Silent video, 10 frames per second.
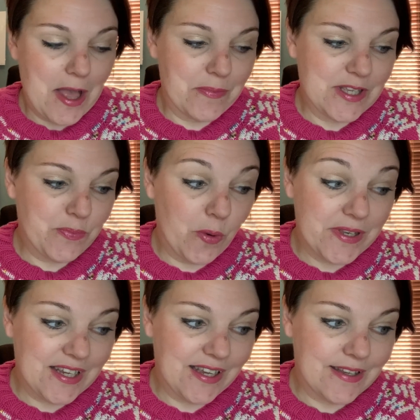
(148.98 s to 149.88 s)
these puppy
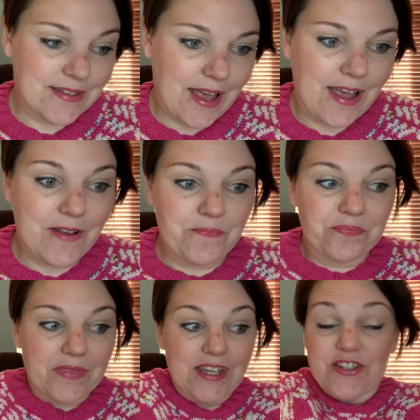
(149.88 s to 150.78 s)
days.
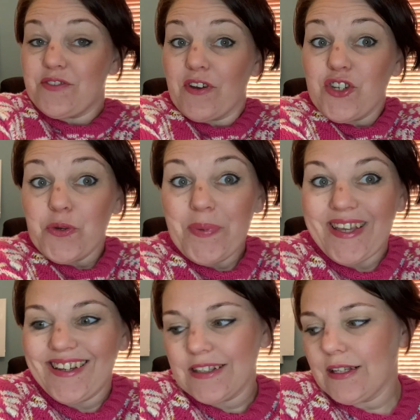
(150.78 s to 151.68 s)
She's very
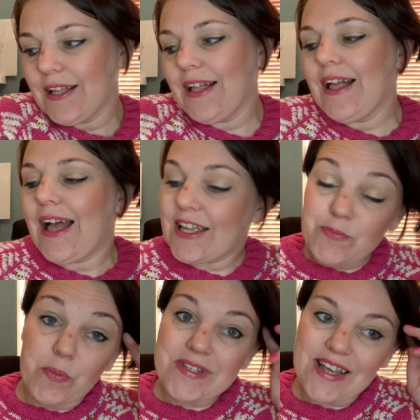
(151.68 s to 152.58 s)
jumpy, as
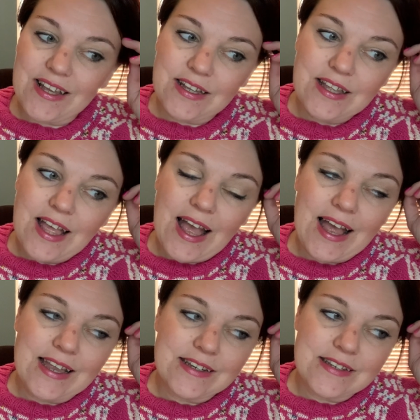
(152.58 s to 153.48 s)
puppies are,
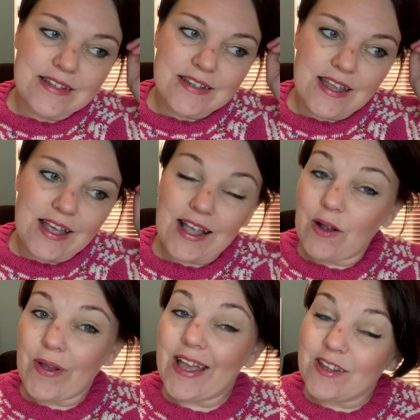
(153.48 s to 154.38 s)
and I can't
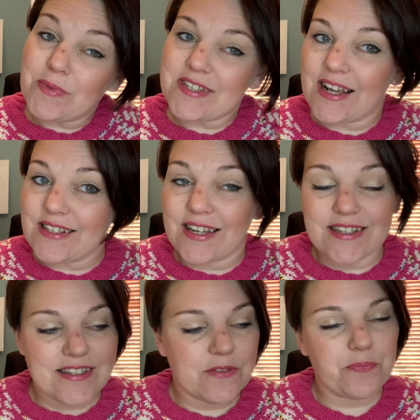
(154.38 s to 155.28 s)
wear any of my snag
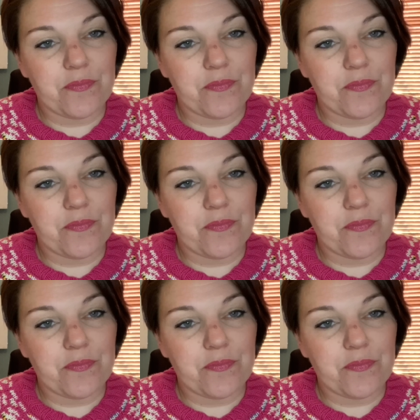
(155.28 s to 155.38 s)
tights,